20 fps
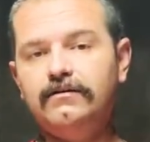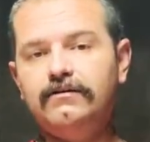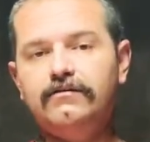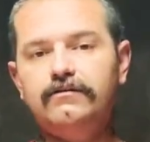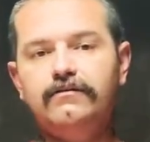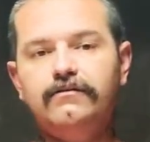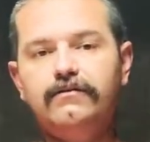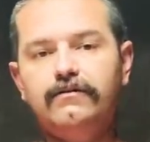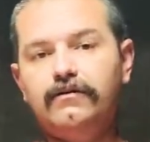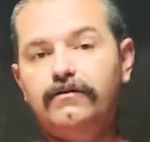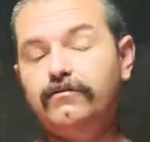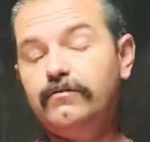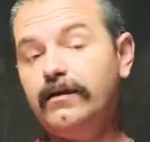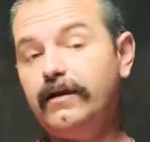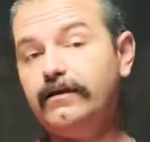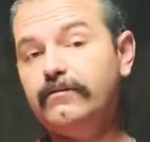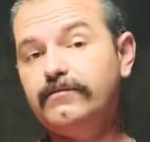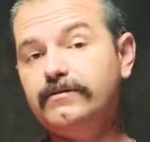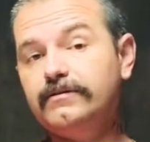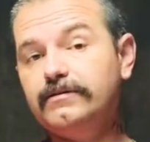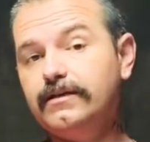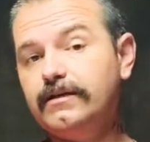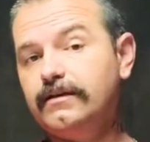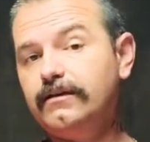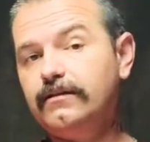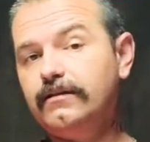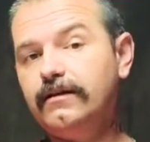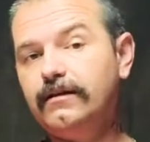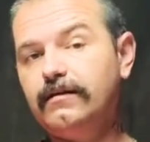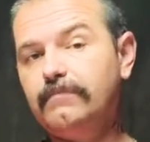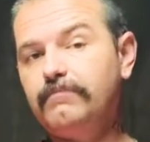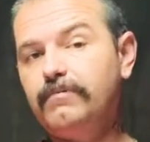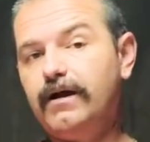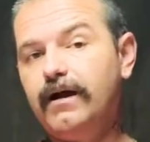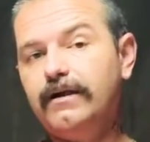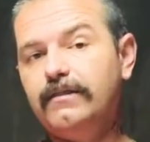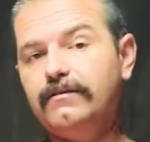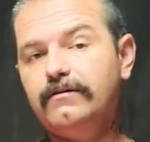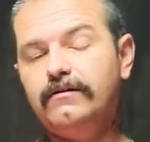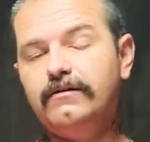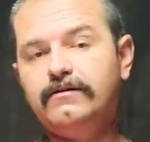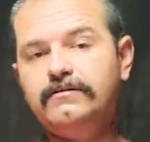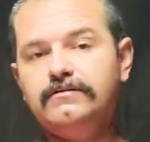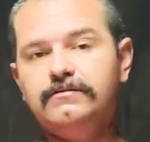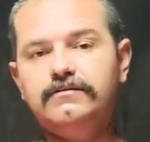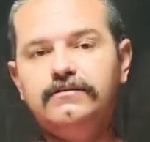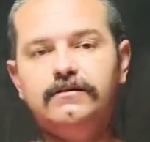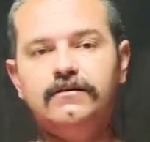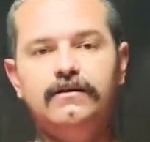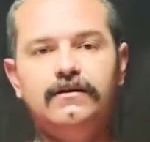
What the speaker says: you like reticulated pythons,